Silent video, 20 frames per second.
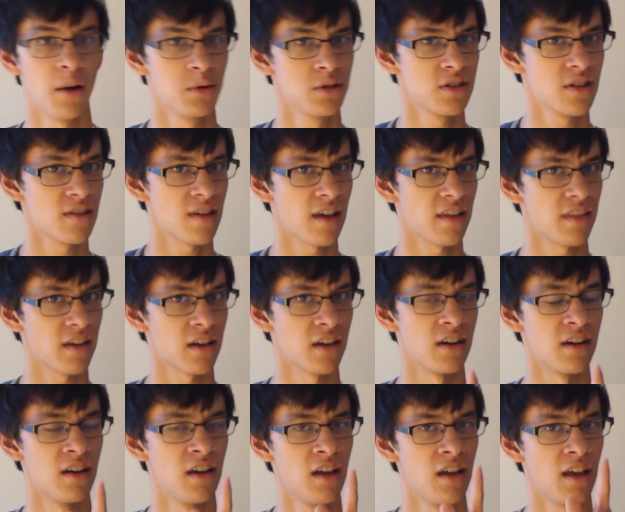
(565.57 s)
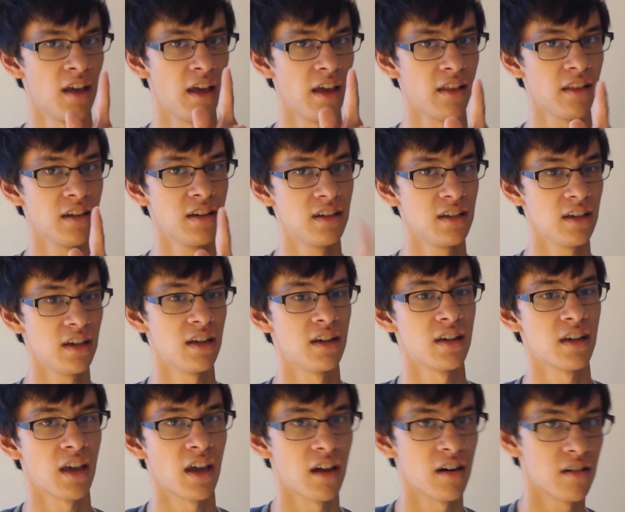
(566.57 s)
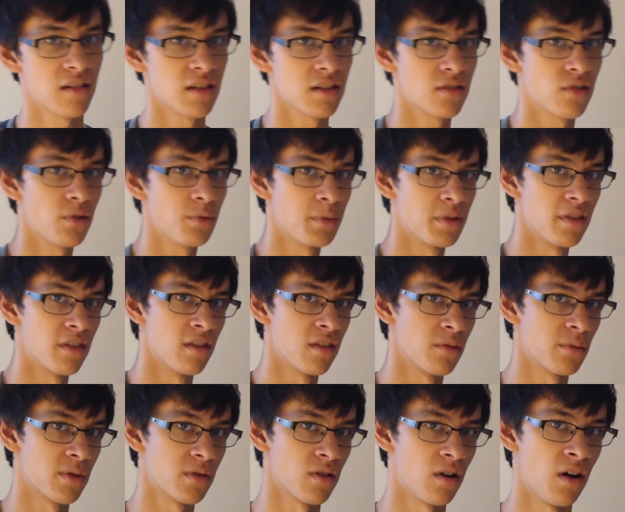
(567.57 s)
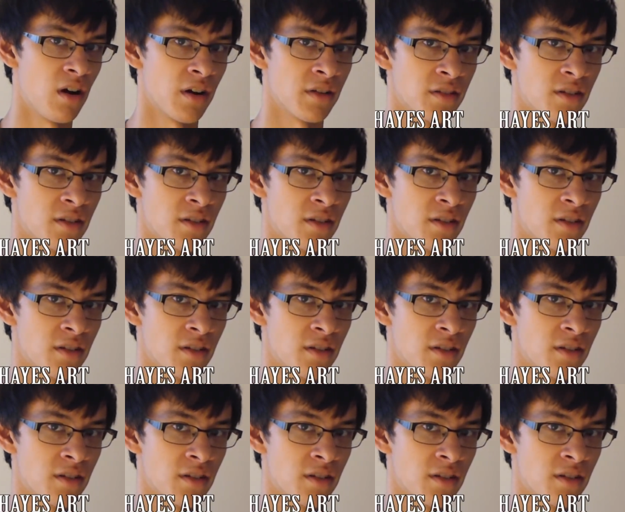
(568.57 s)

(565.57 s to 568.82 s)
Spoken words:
wish this had, like, an LED indicator that told me that it was on,